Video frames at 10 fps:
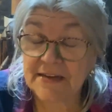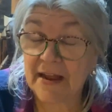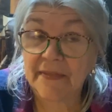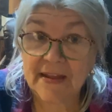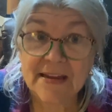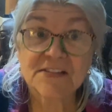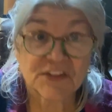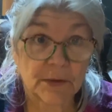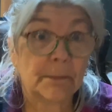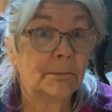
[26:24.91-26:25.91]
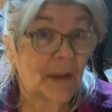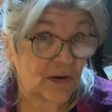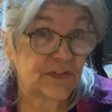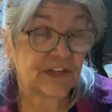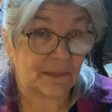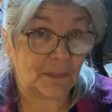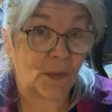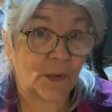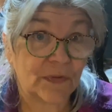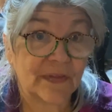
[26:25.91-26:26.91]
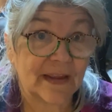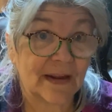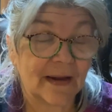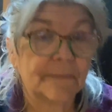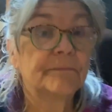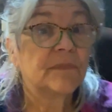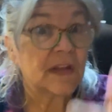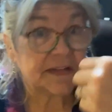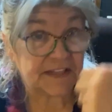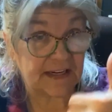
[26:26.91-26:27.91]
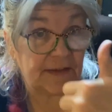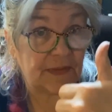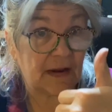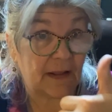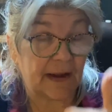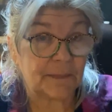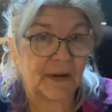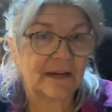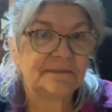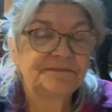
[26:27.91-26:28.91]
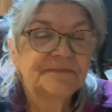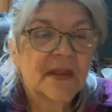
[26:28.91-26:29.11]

I think it's the most important thing to hit that like button,